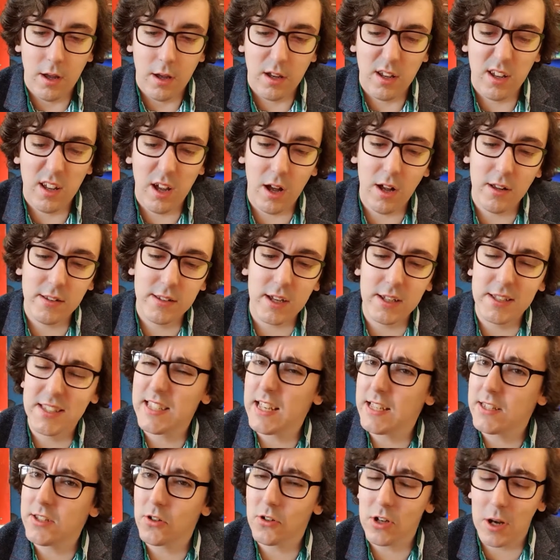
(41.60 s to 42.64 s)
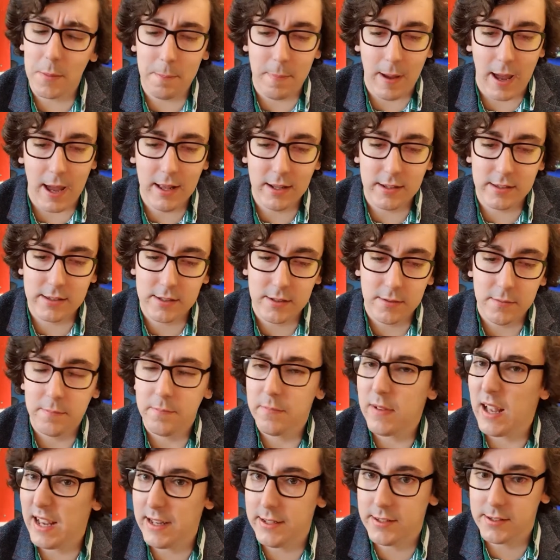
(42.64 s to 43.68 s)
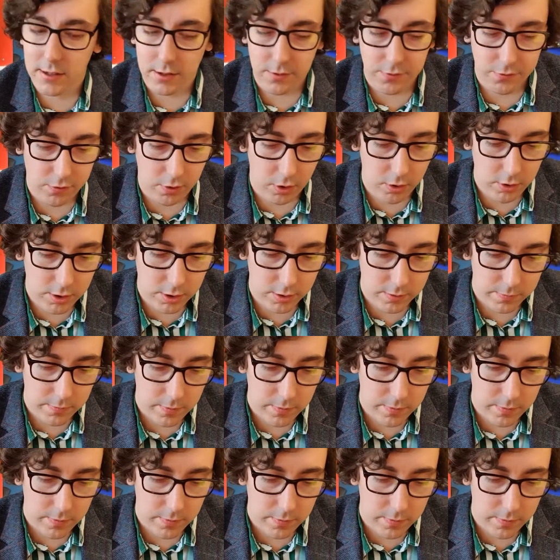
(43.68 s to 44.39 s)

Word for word: Can't I sit on a mat? asked the frog.